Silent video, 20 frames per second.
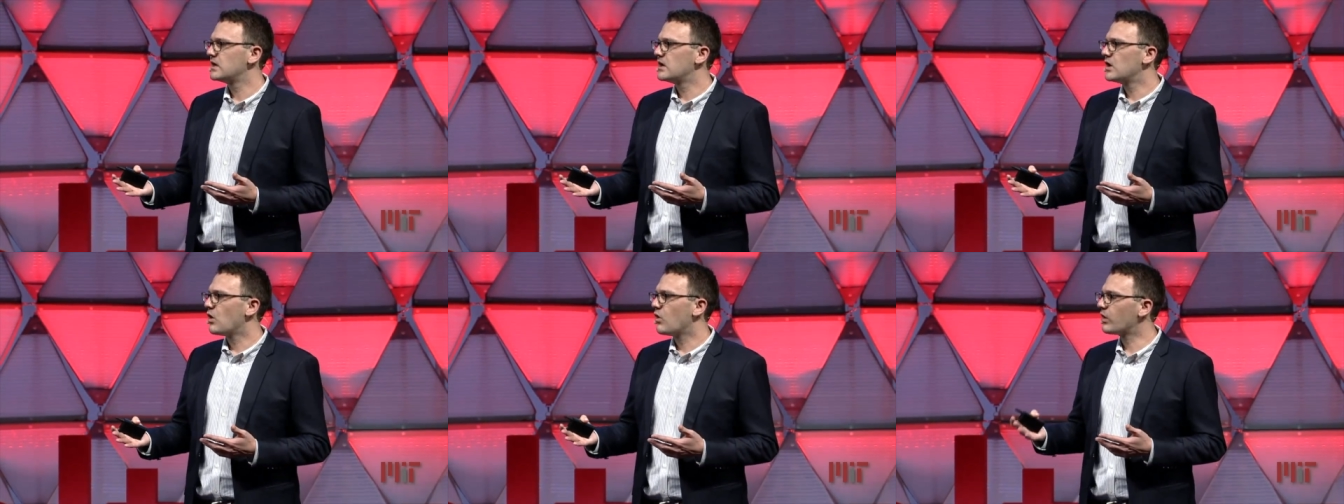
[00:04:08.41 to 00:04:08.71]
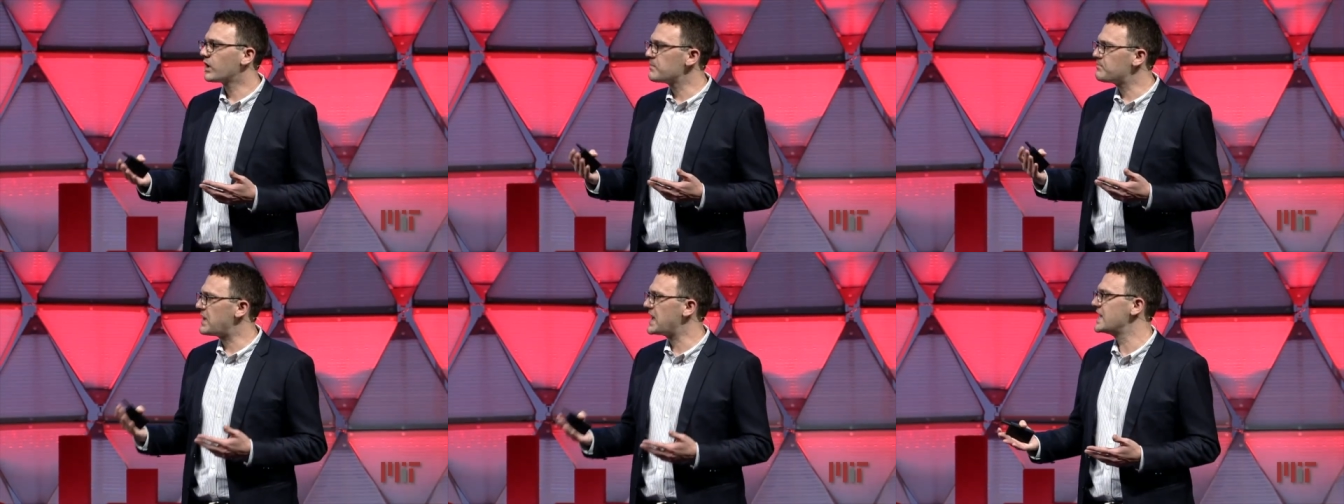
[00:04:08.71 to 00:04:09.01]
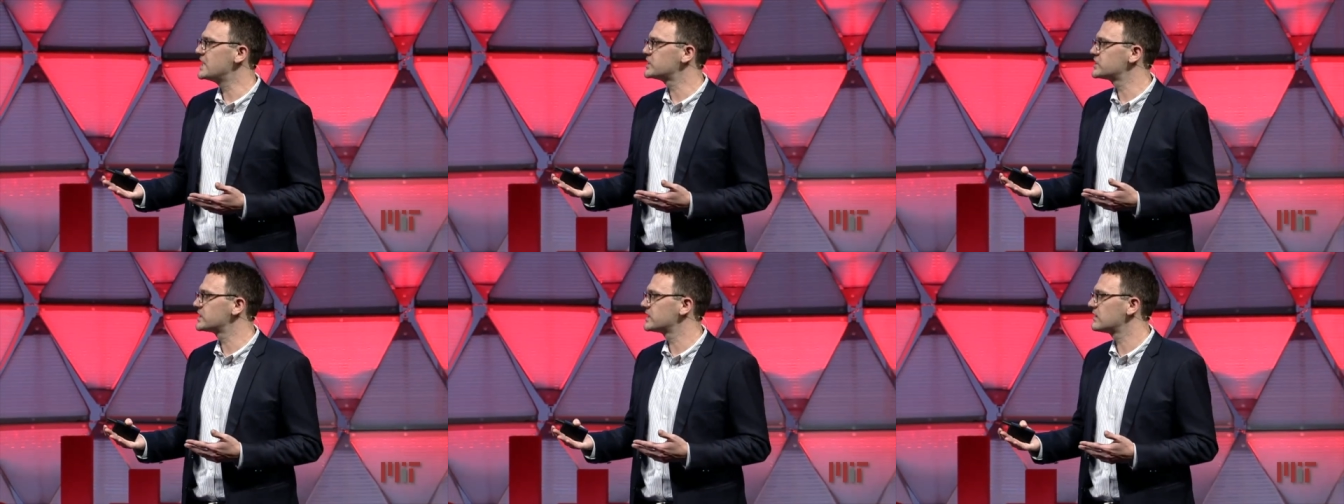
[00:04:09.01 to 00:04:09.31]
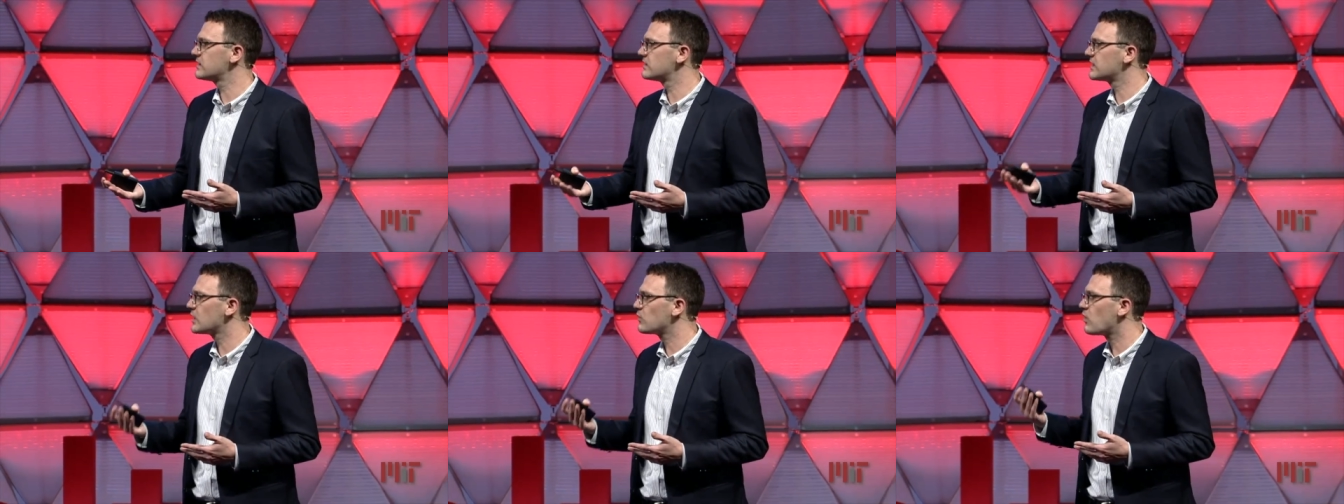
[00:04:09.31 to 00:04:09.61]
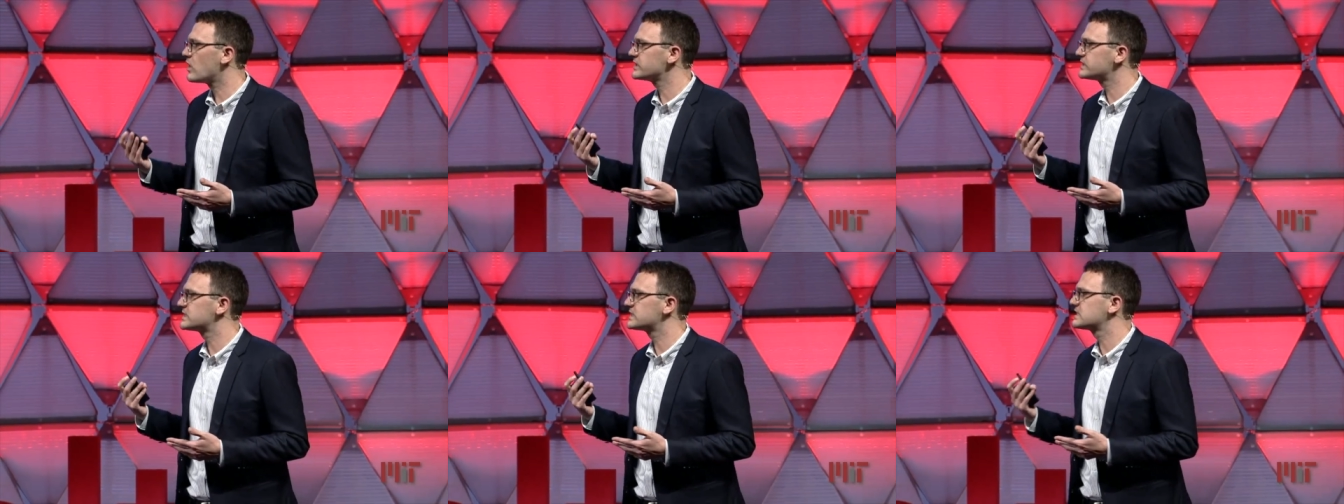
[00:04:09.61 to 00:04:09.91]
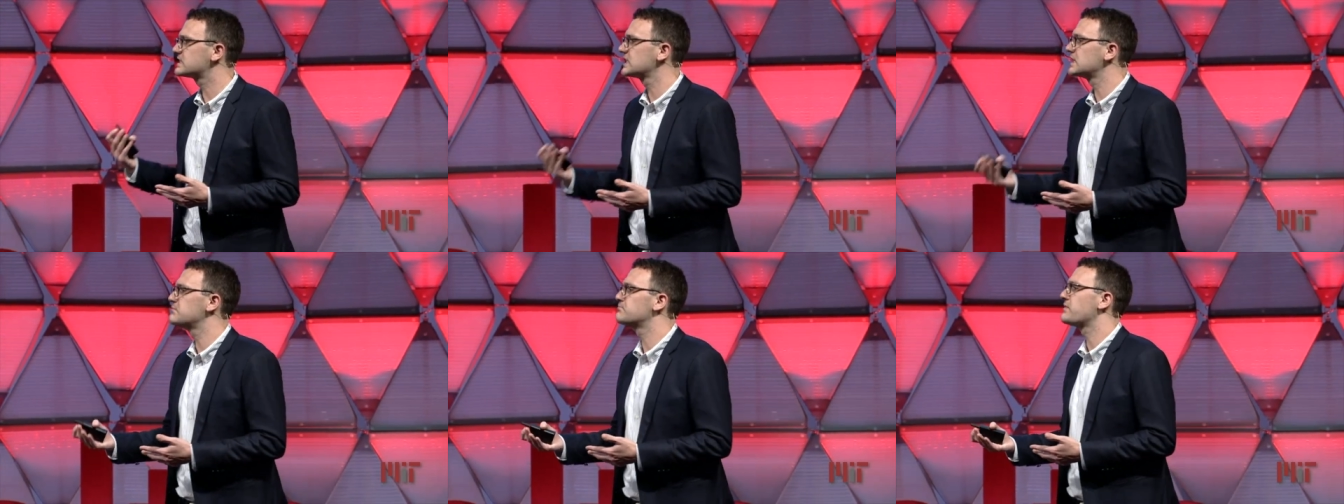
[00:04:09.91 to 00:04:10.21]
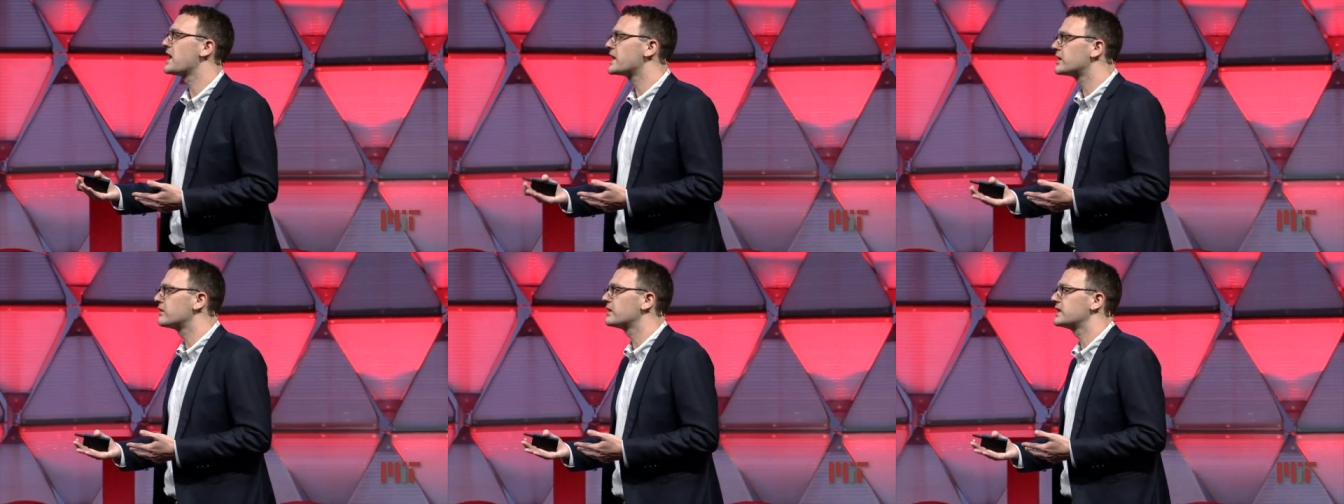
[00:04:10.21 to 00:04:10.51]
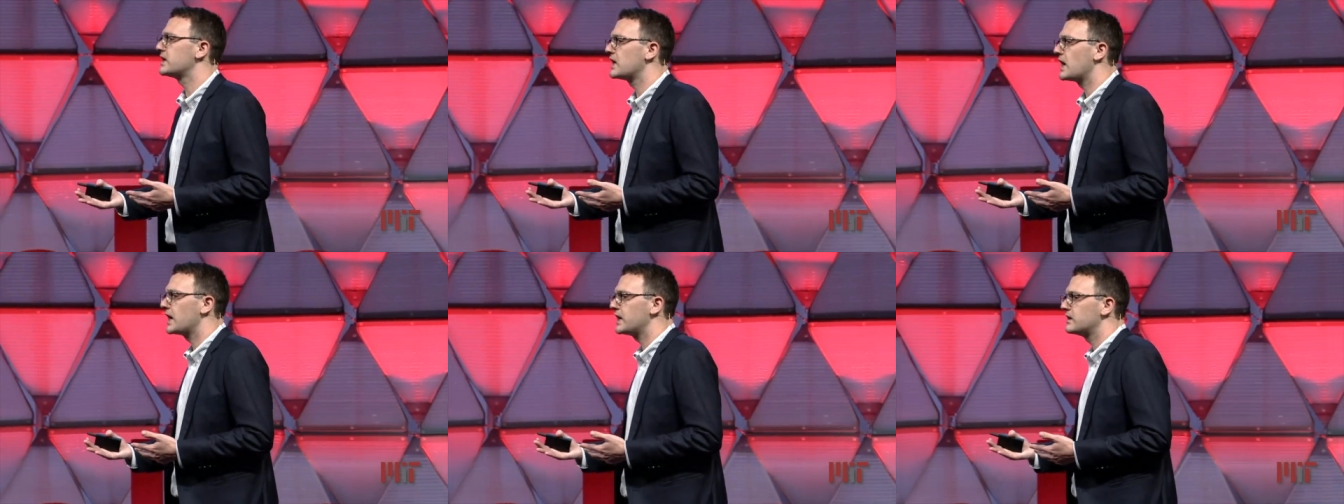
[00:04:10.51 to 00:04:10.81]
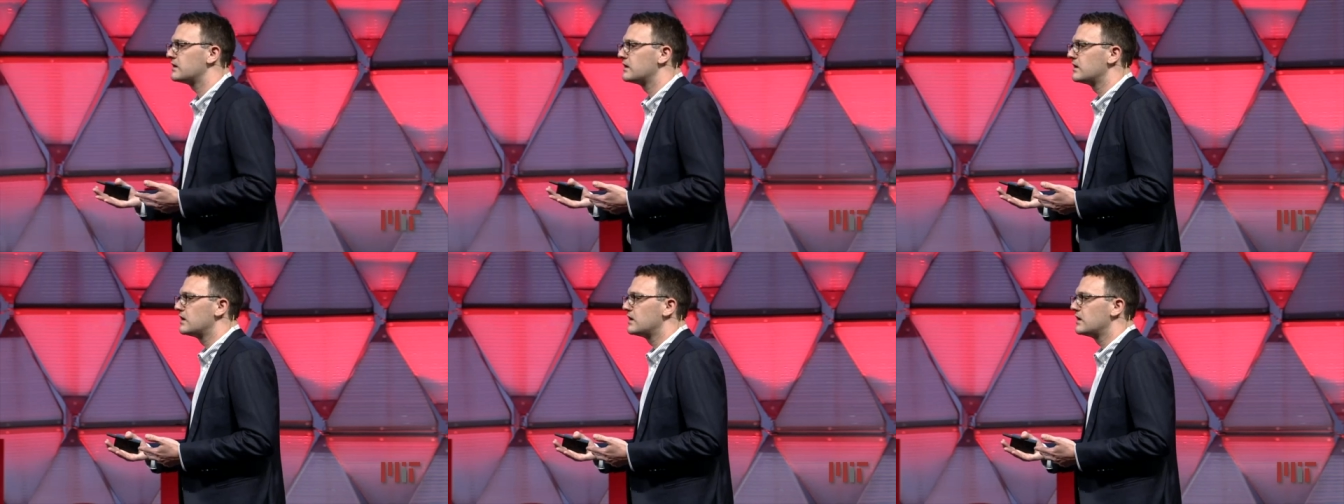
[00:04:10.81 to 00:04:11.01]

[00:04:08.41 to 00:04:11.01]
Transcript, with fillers: or a patient that wants to sleep better at night,